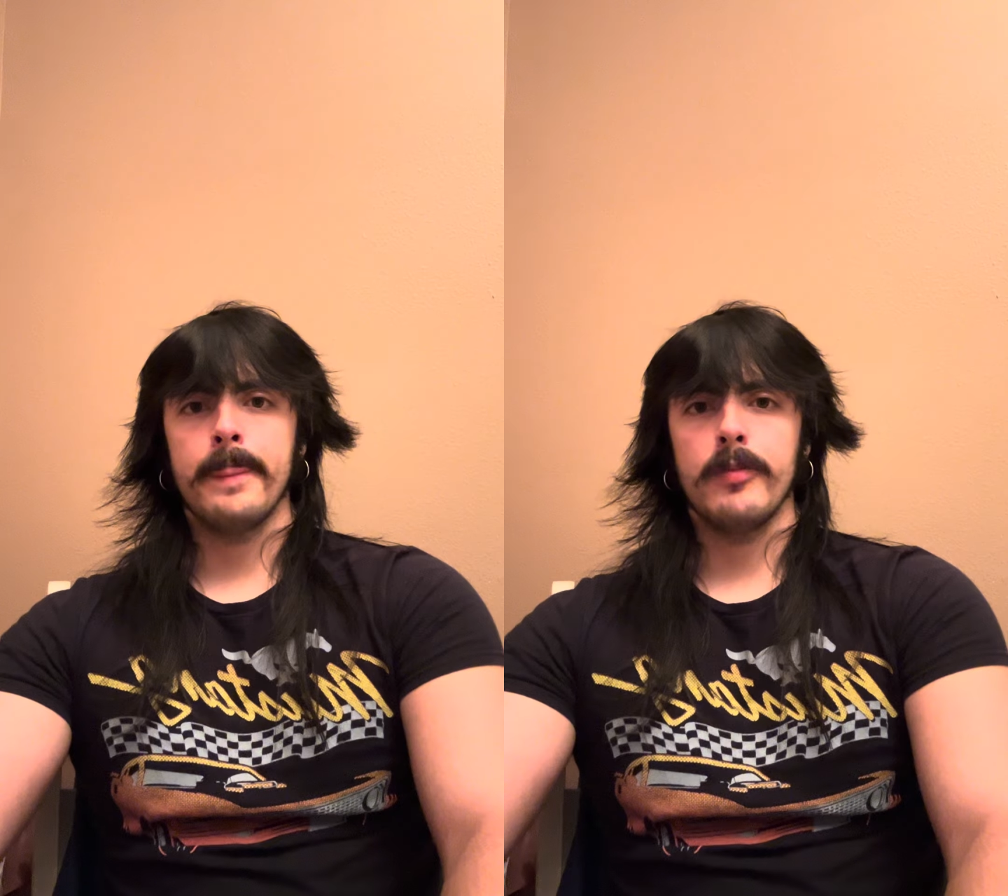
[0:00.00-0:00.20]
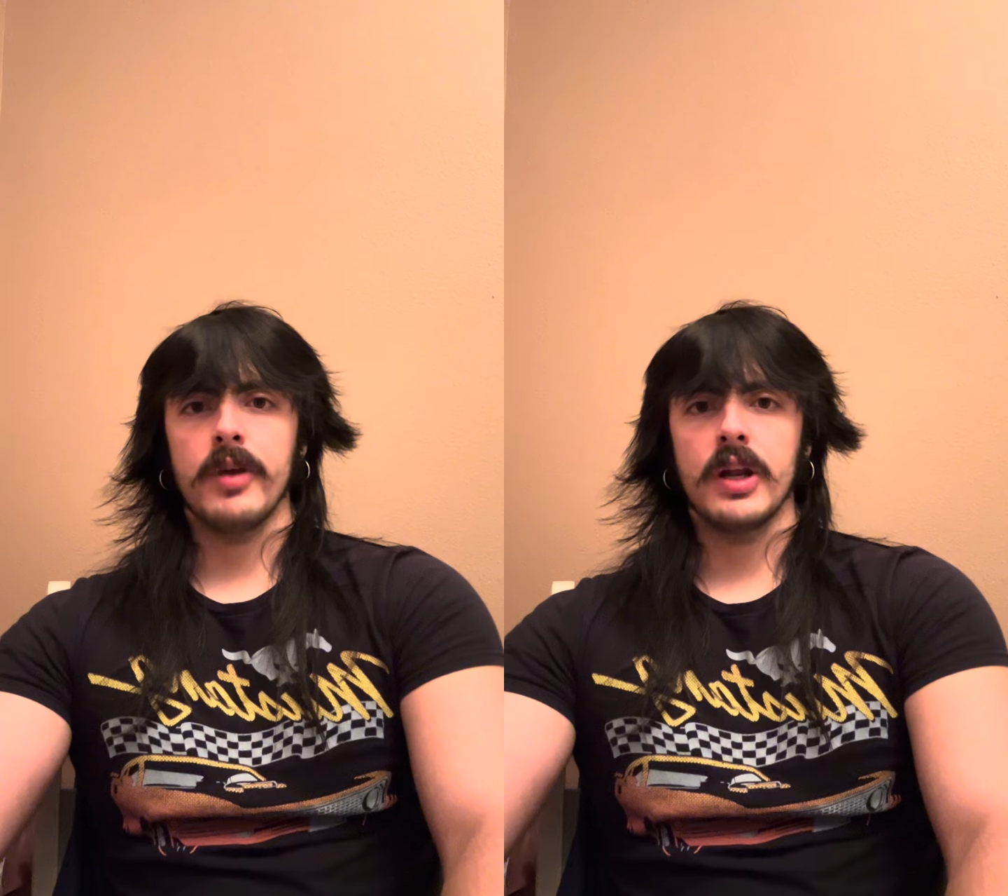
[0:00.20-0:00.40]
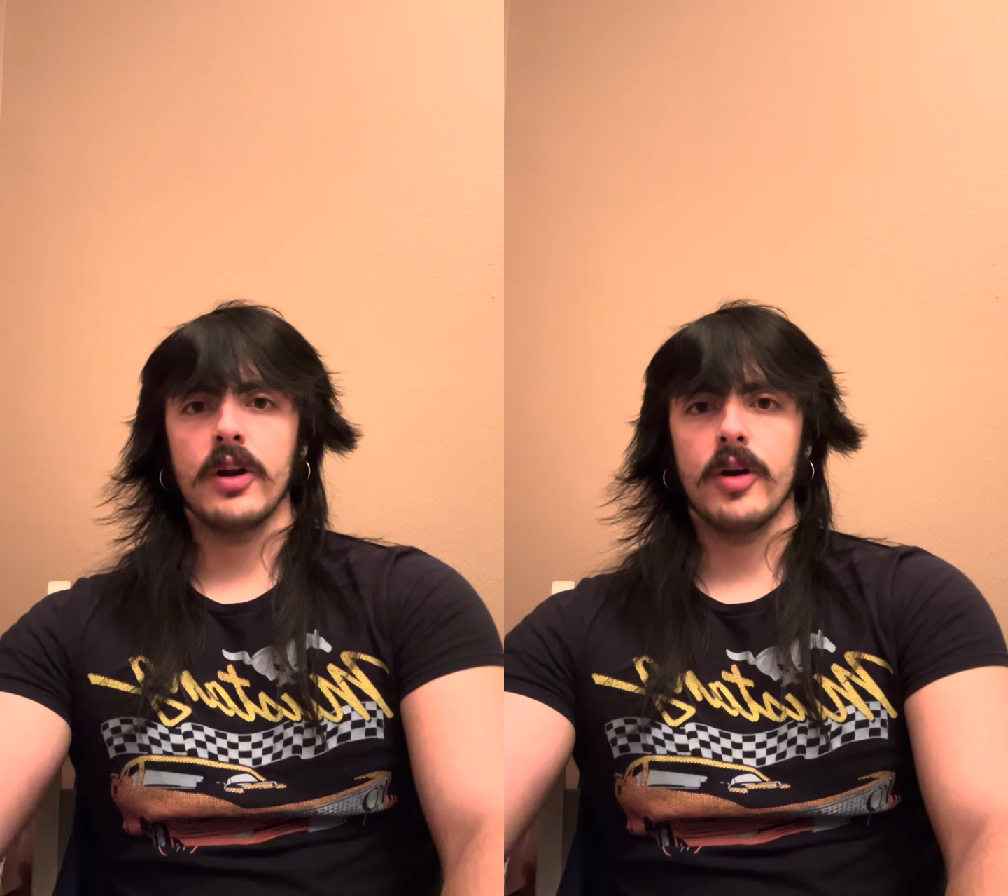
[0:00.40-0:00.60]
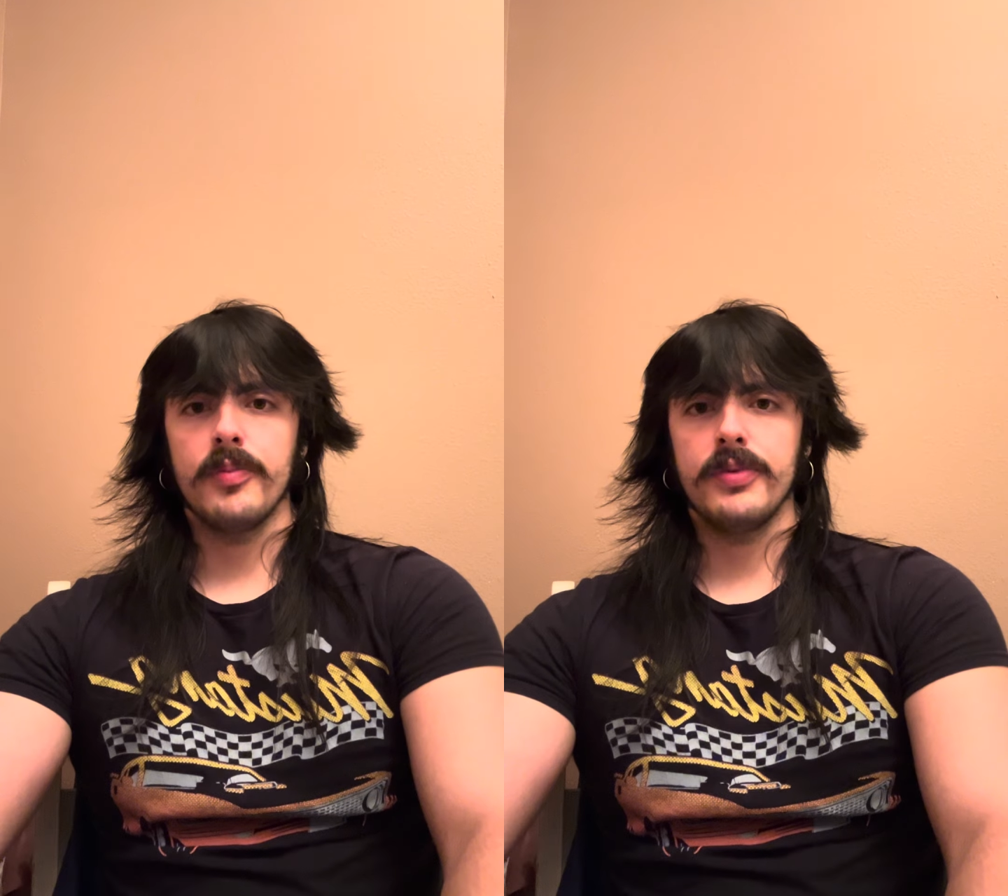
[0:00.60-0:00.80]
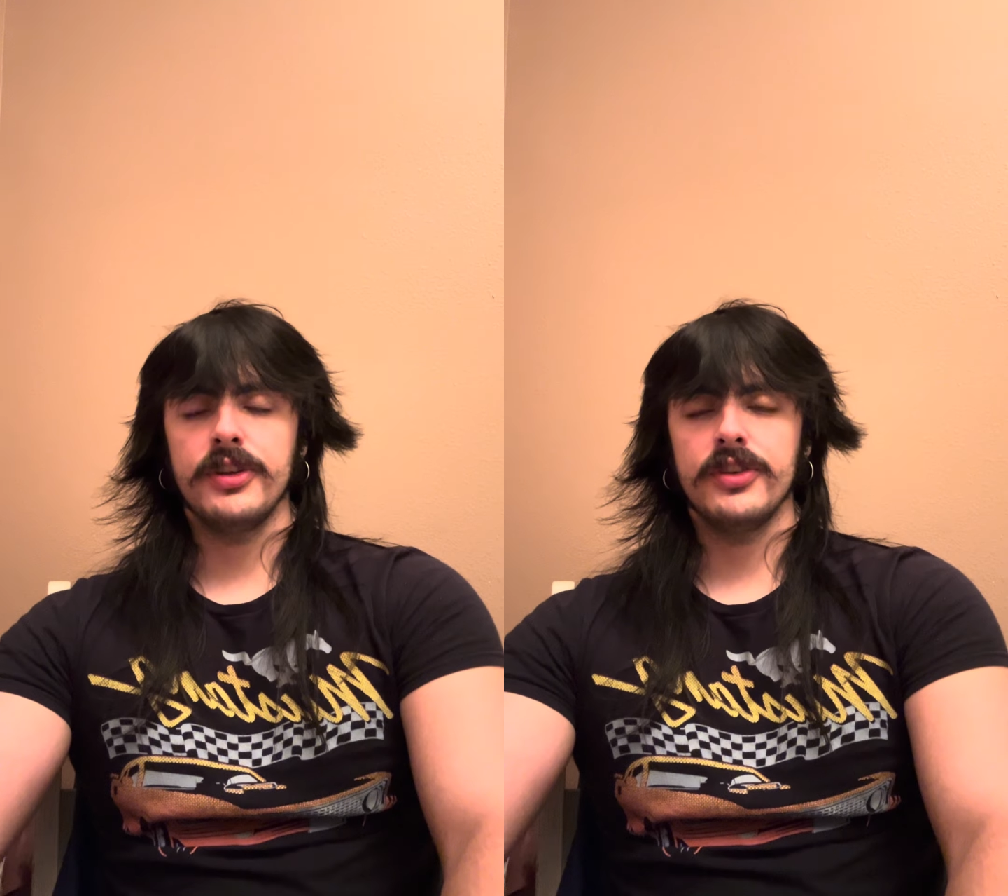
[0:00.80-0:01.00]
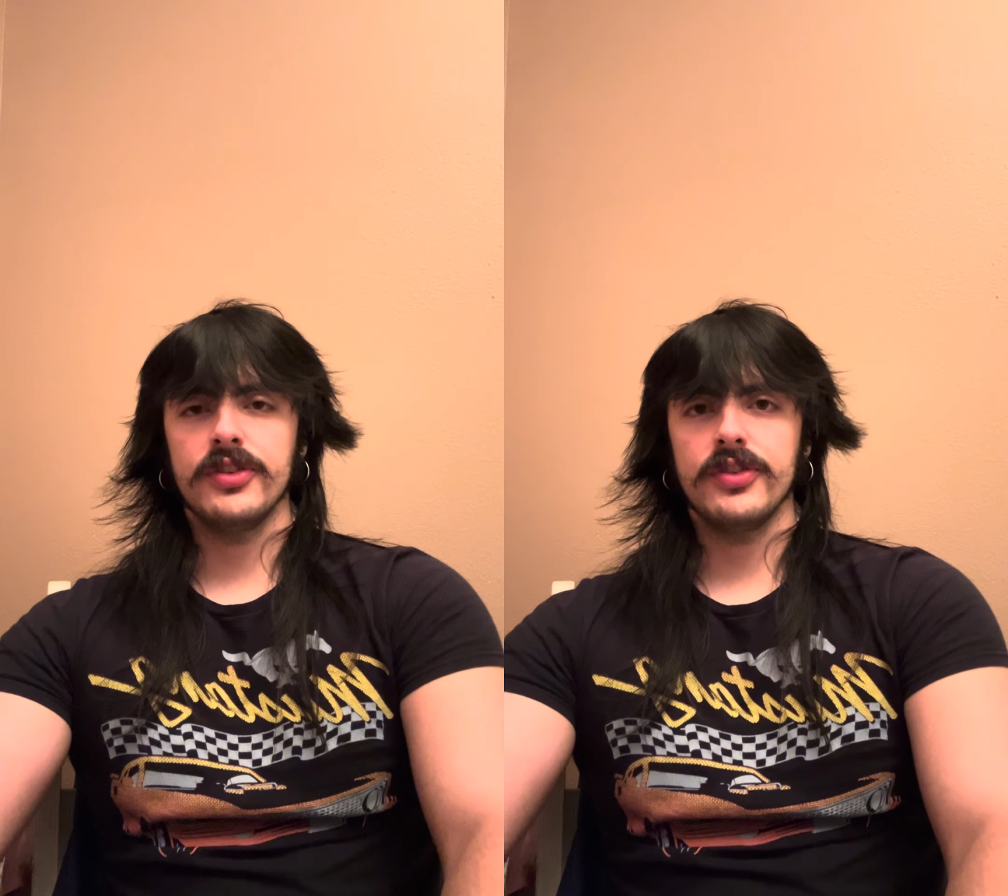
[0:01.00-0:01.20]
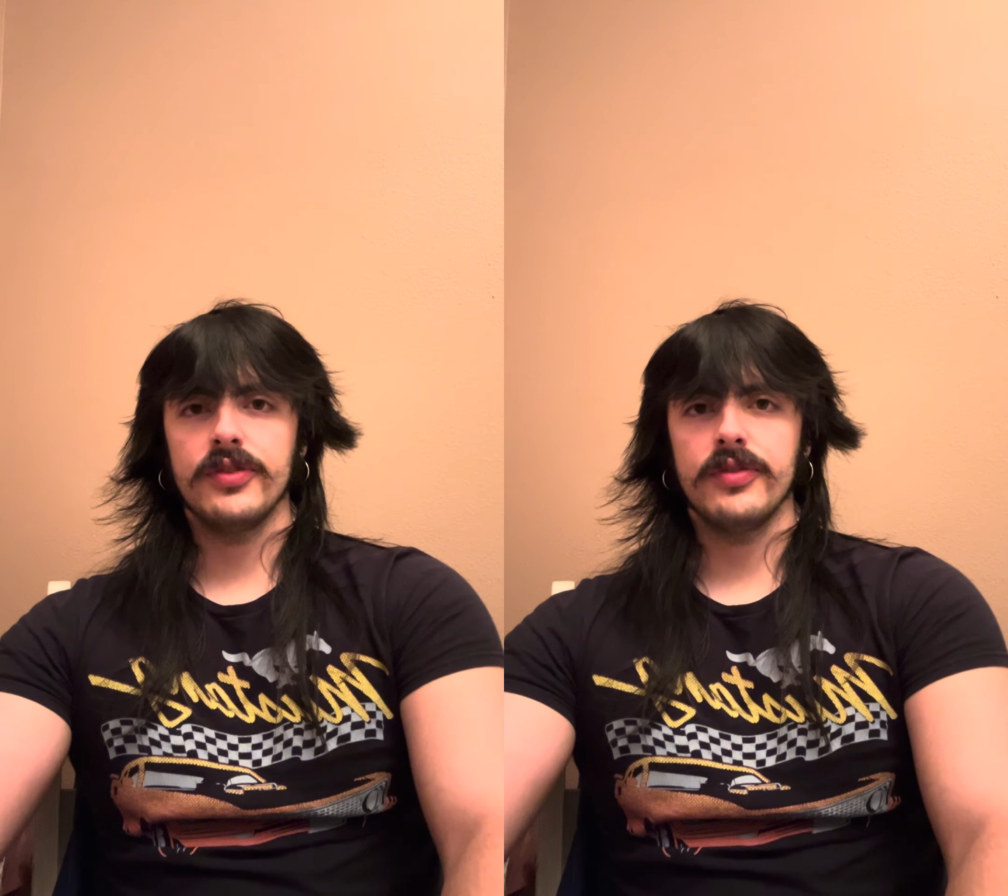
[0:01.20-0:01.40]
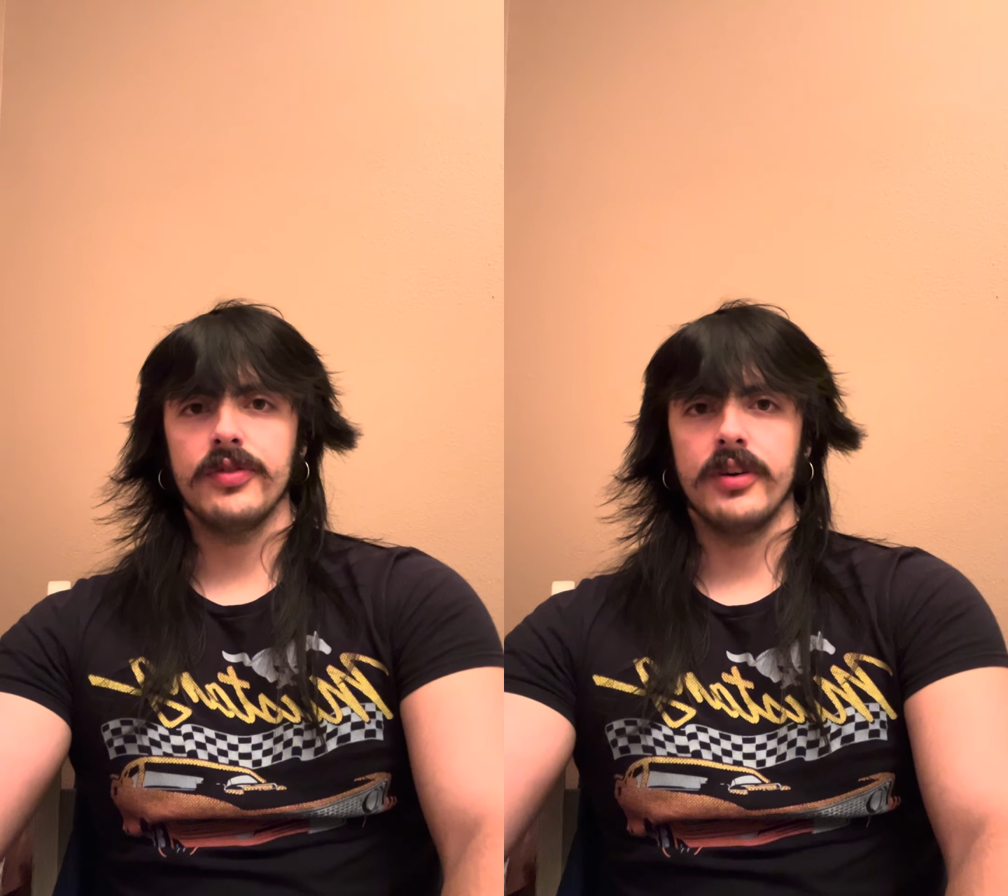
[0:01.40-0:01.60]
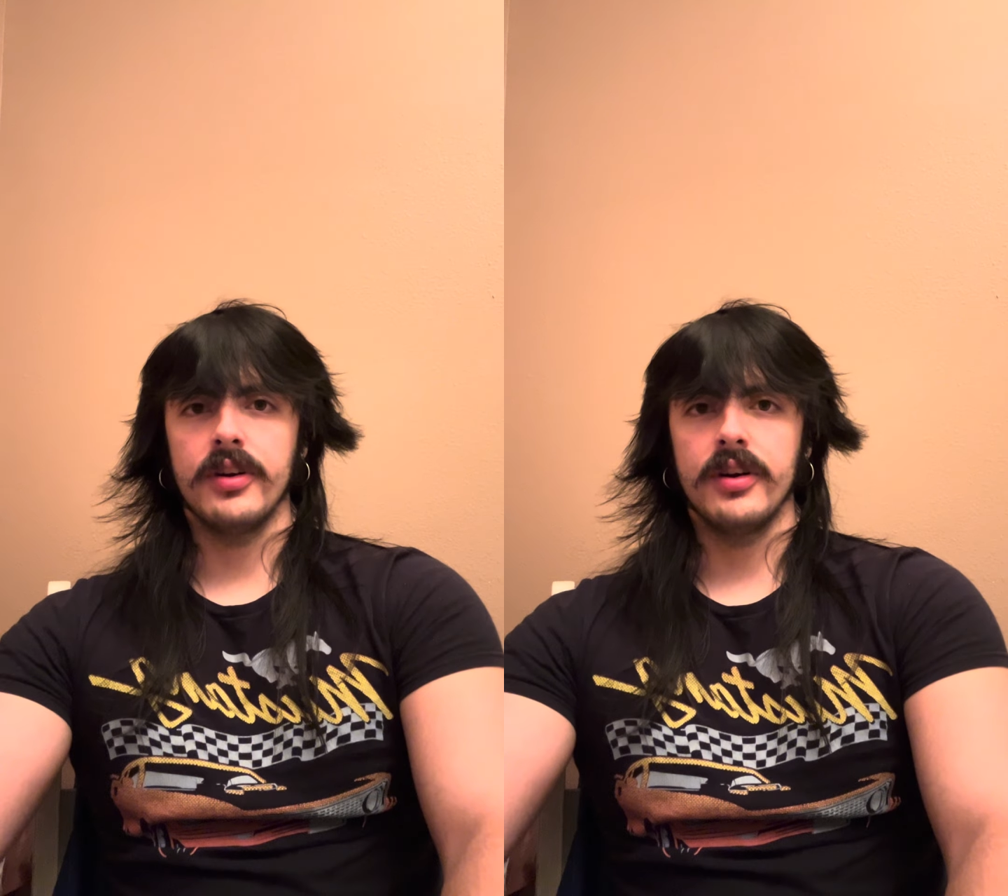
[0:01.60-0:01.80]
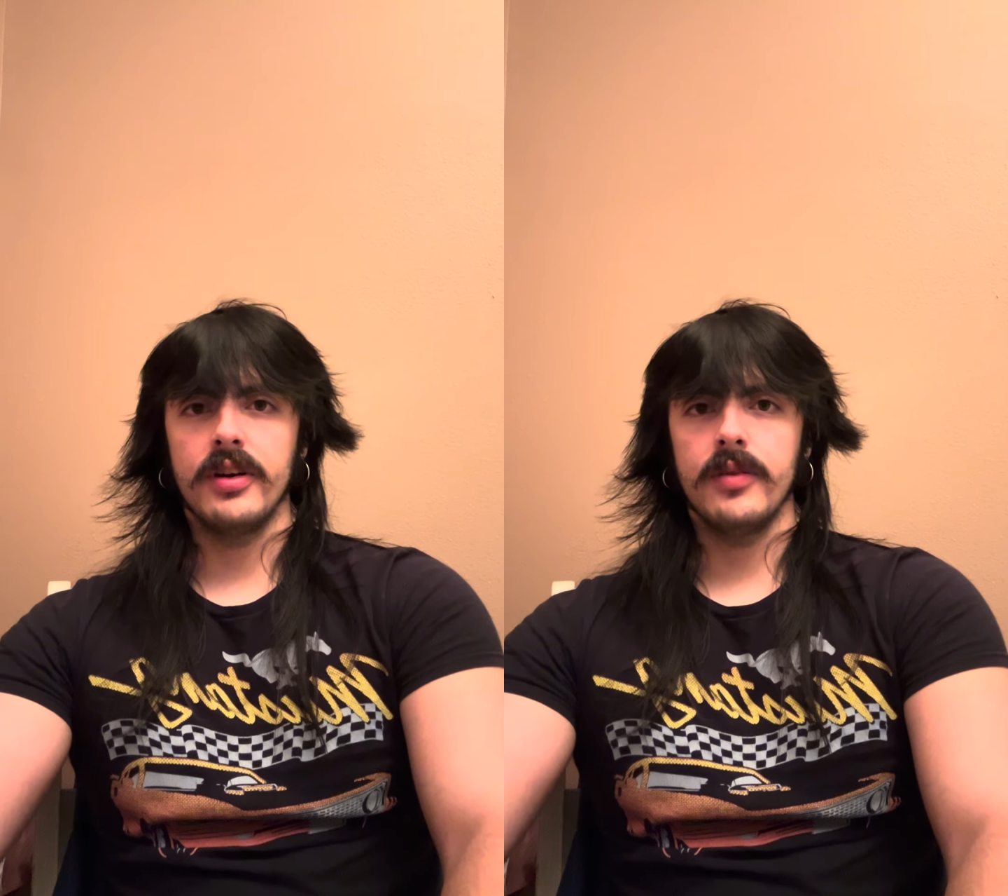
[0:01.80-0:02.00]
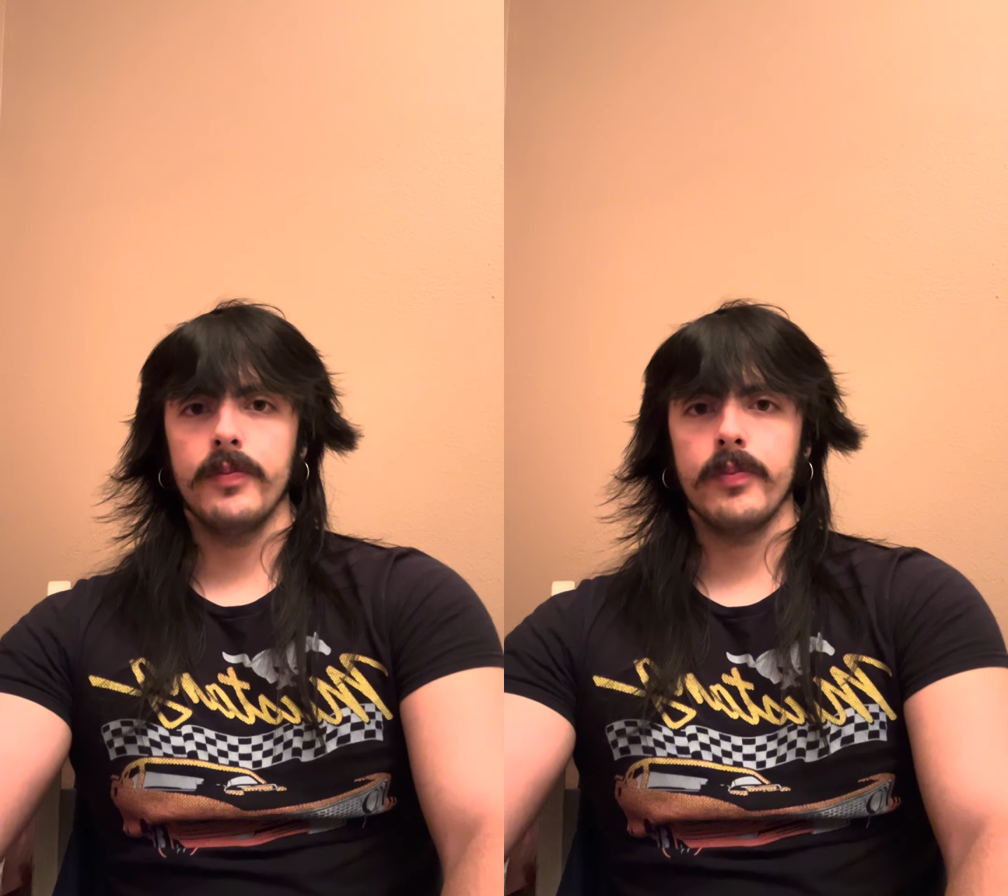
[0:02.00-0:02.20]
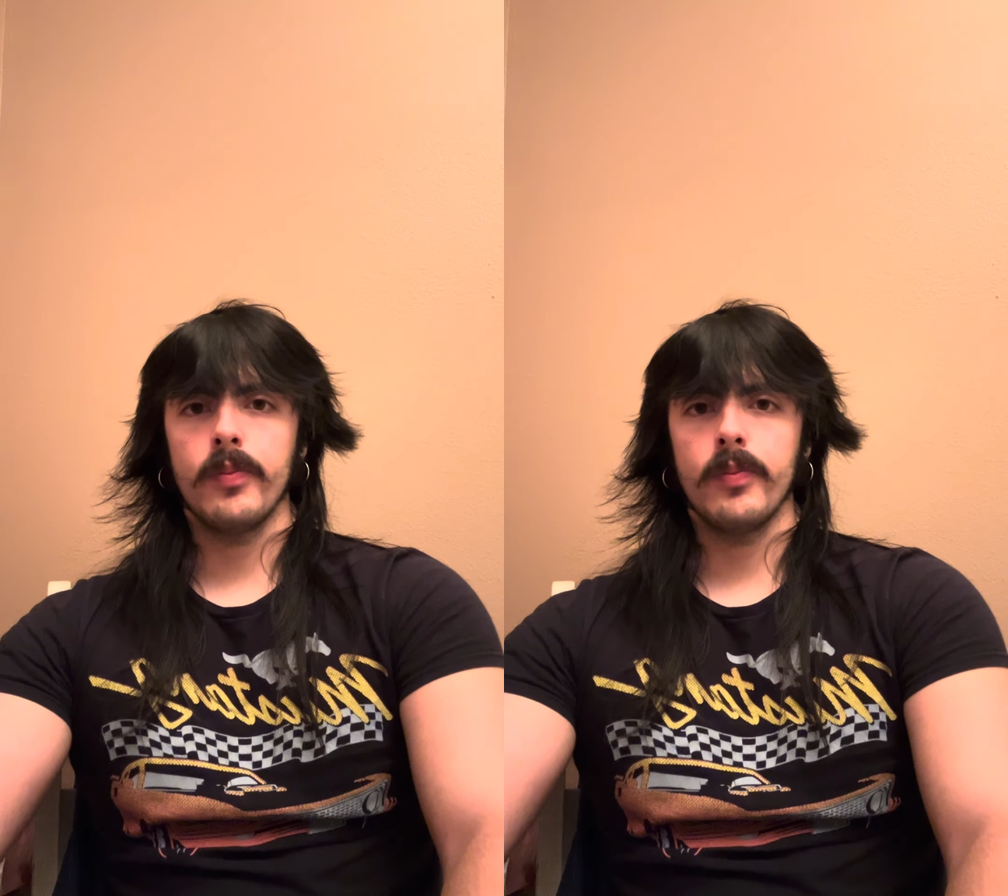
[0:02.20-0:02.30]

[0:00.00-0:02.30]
making an art piece from